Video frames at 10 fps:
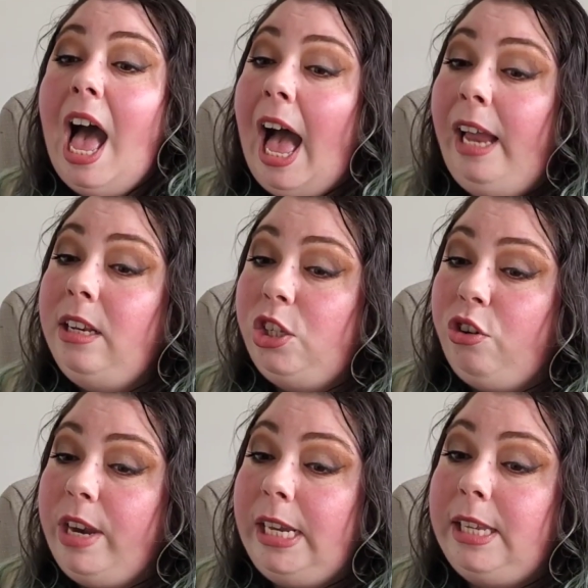I
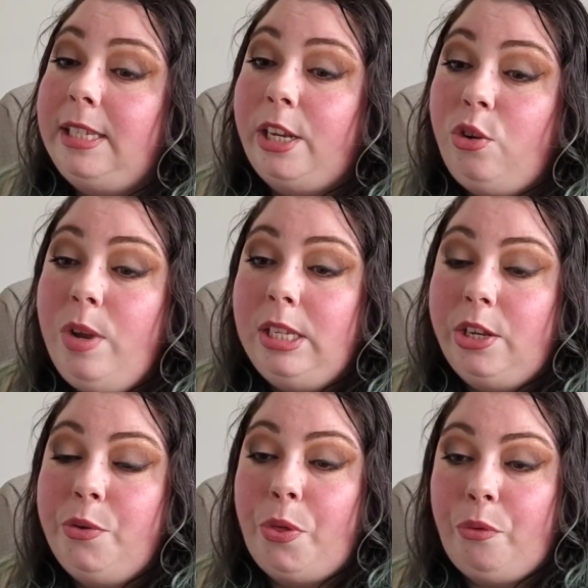disagree since I do
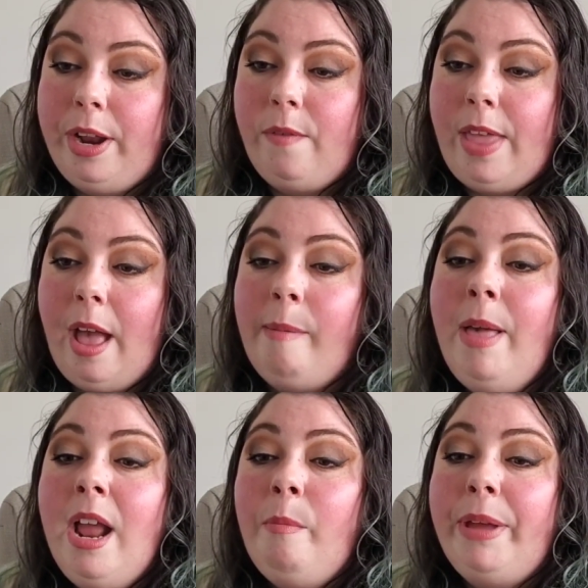consider the 3 of them,